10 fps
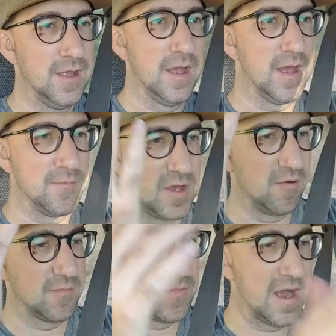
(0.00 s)
1
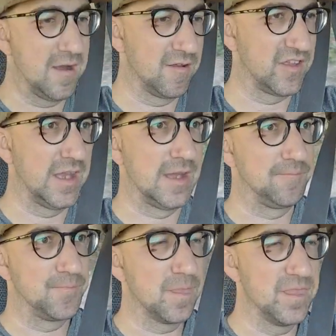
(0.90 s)
million miles, and at
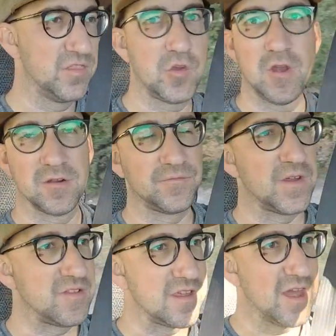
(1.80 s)

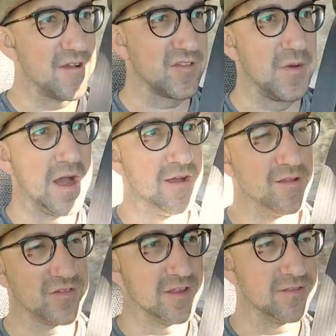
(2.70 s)
215,000
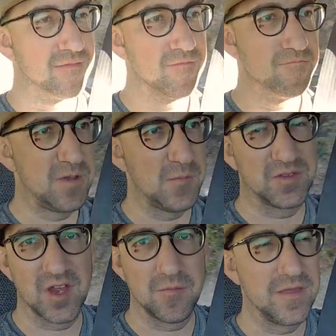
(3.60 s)
miles, and people
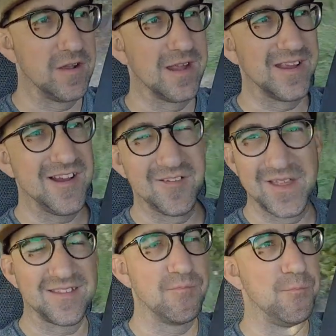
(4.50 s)
tell me, they're like, oh,
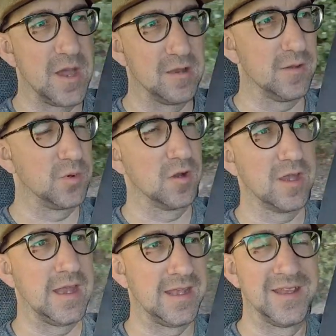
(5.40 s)
that's barely
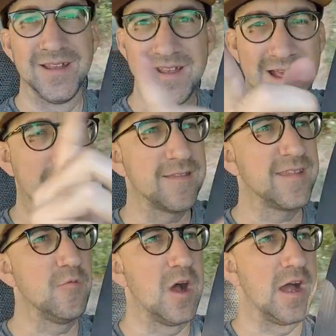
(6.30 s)
broken in. I can
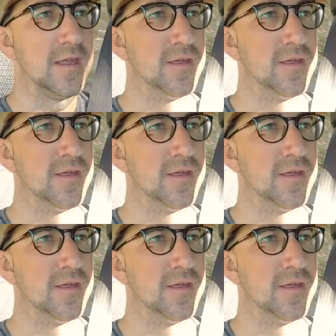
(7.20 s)
see why.